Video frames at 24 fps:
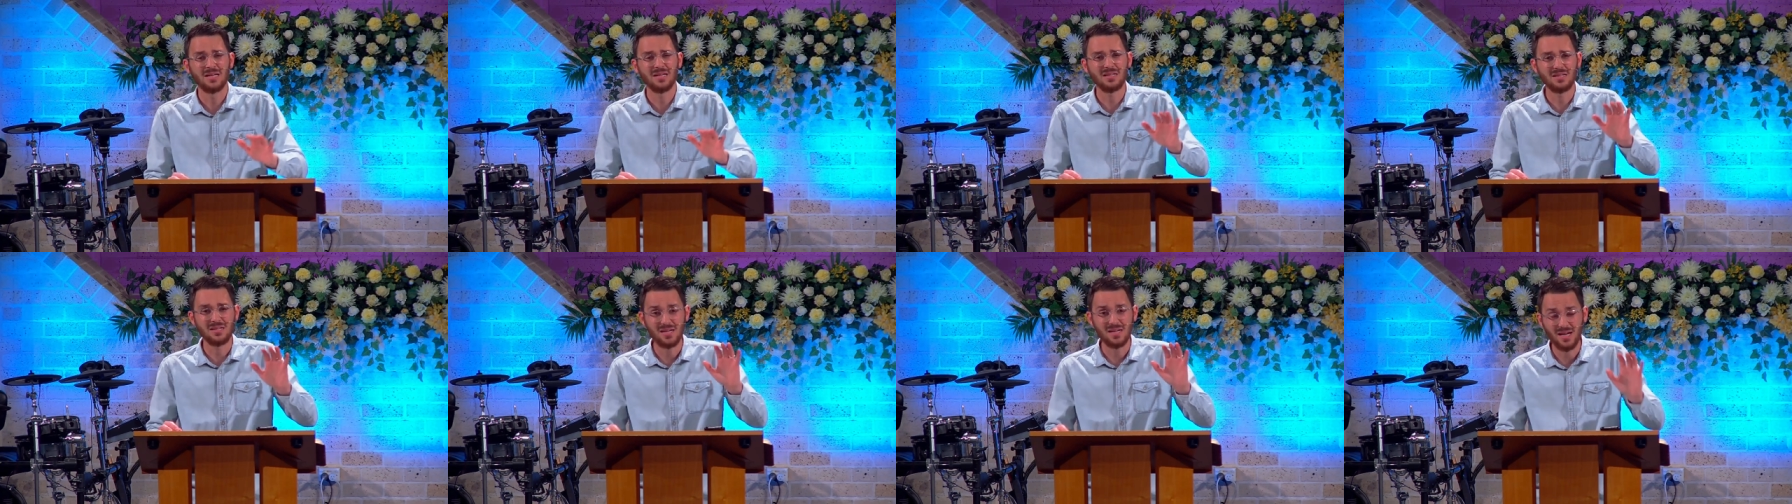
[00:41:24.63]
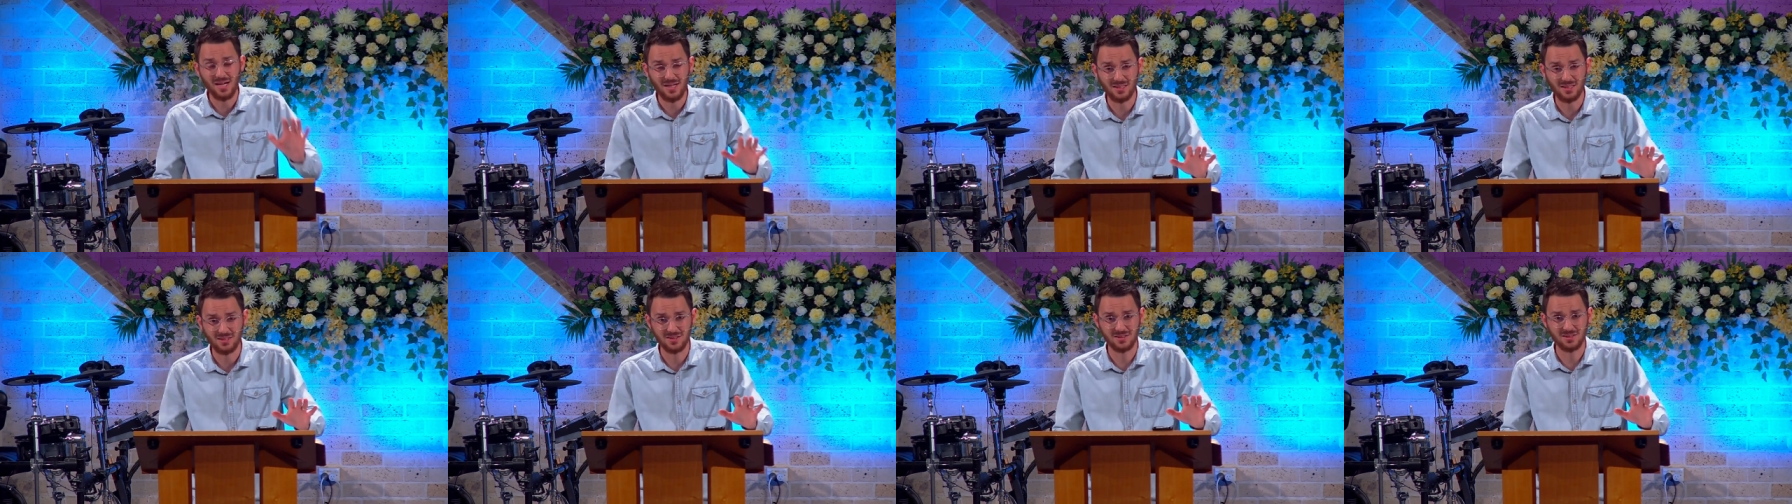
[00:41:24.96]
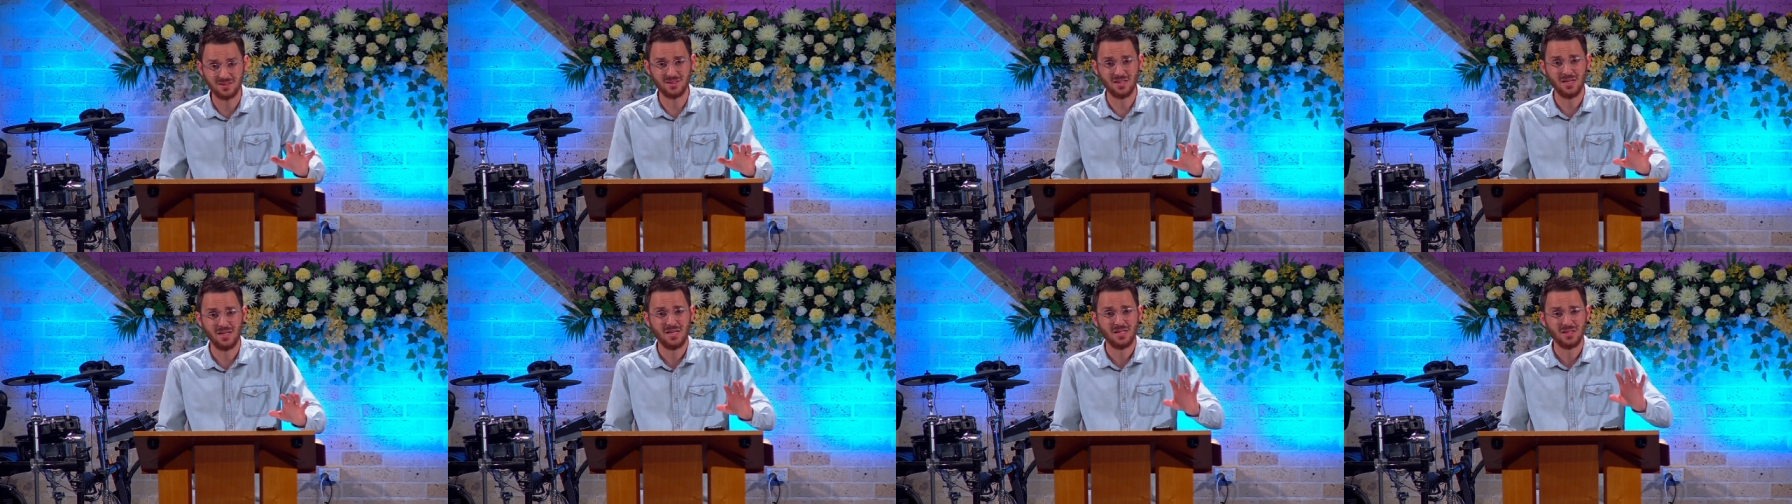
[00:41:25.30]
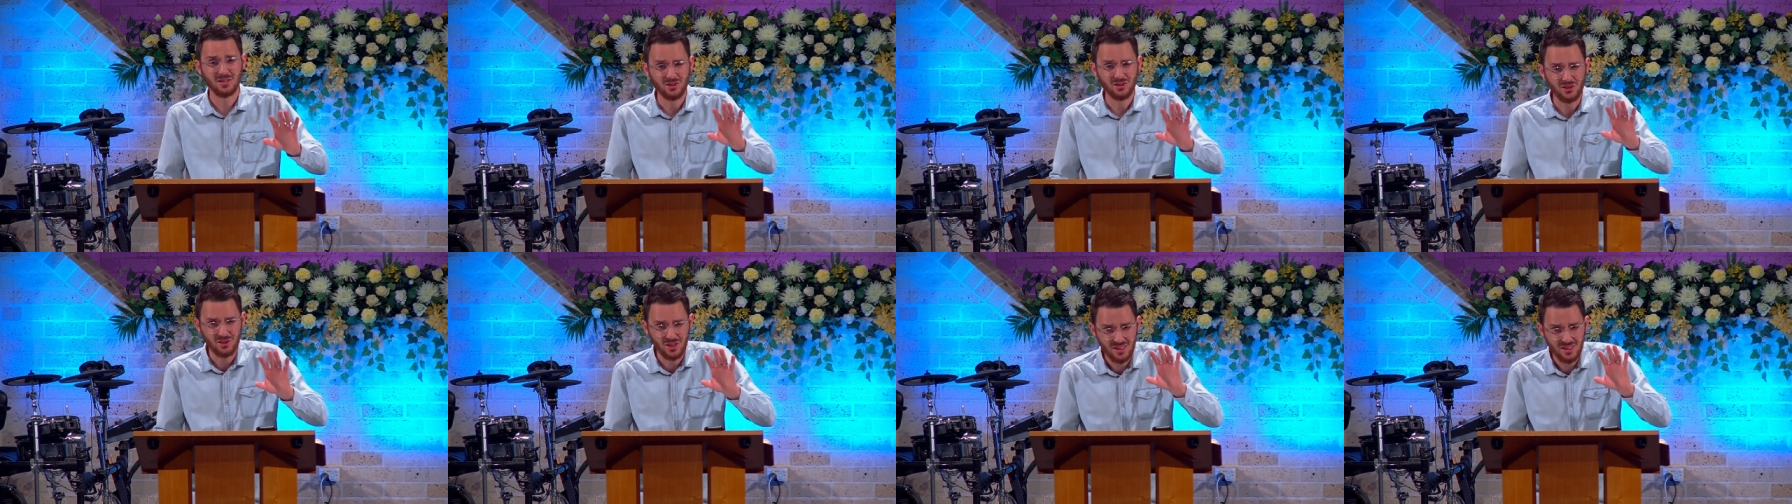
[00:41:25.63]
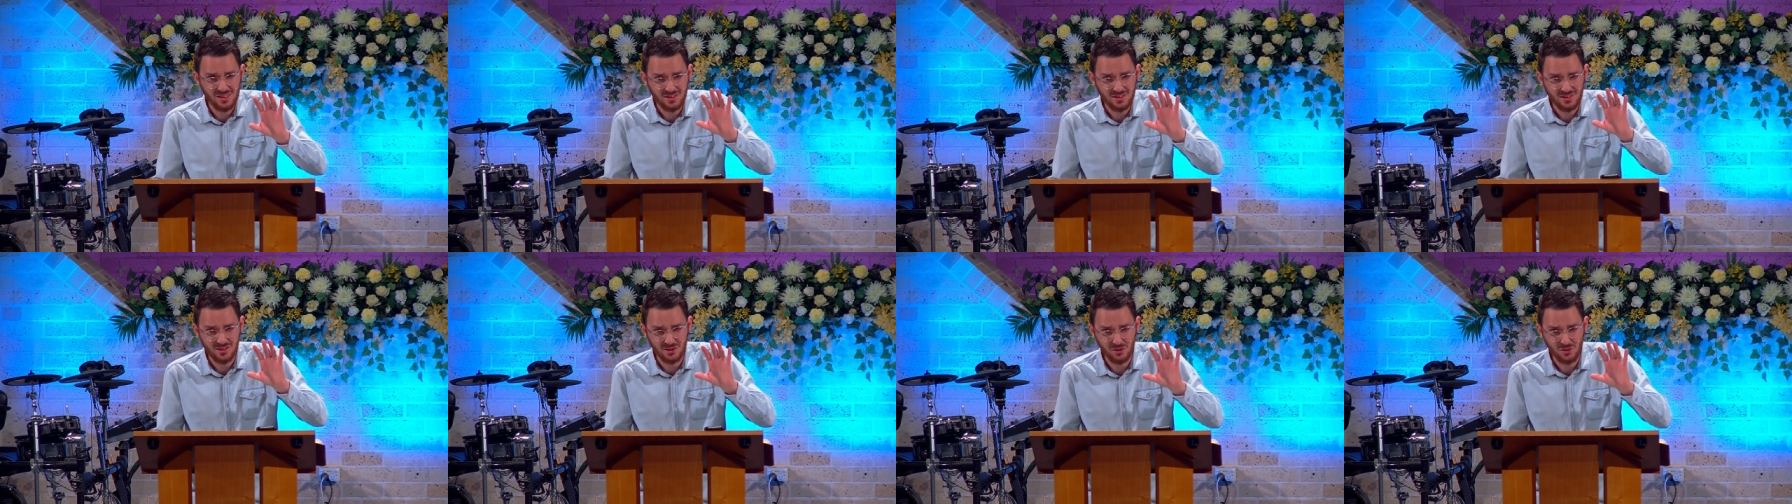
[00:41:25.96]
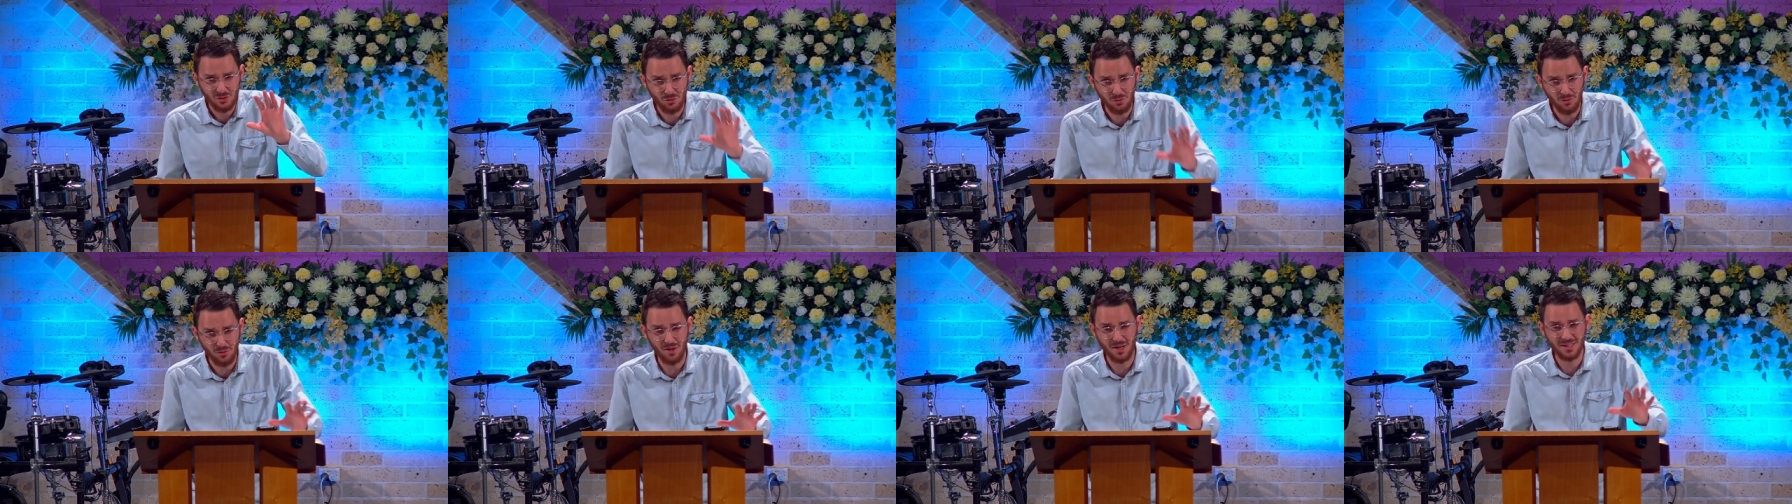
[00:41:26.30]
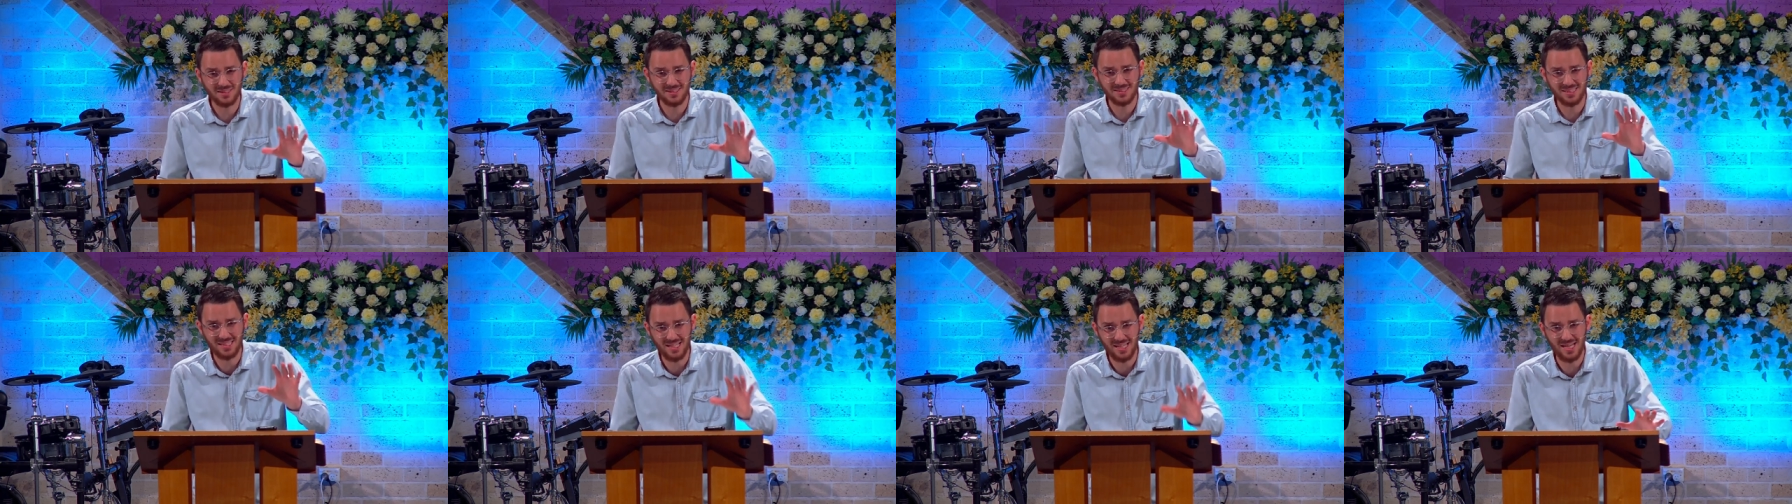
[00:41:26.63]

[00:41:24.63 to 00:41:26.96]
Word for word: Yes, Jesus Christ